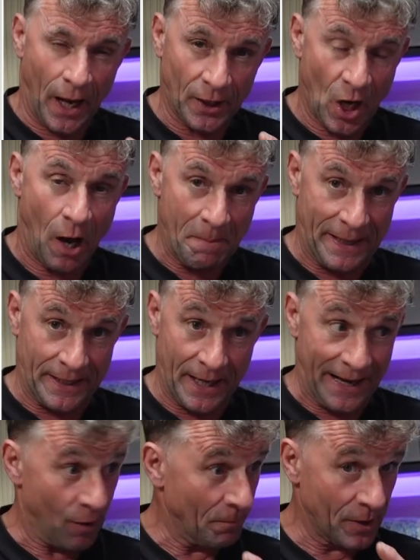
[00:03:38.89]
coming,
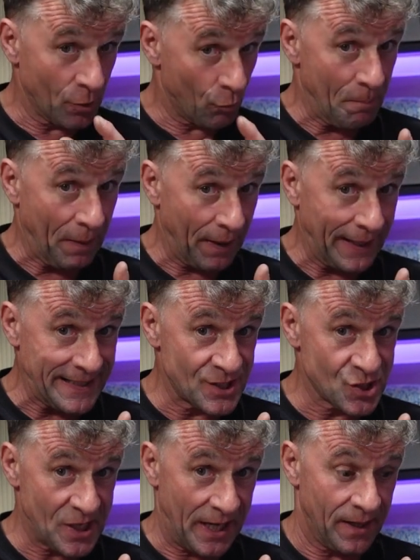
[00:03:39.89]
and I'm going to
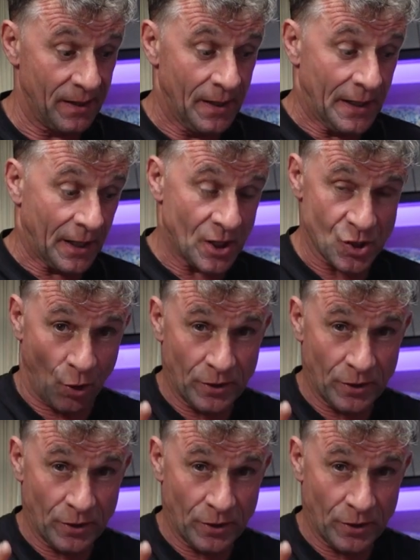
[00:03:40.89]
replace it, because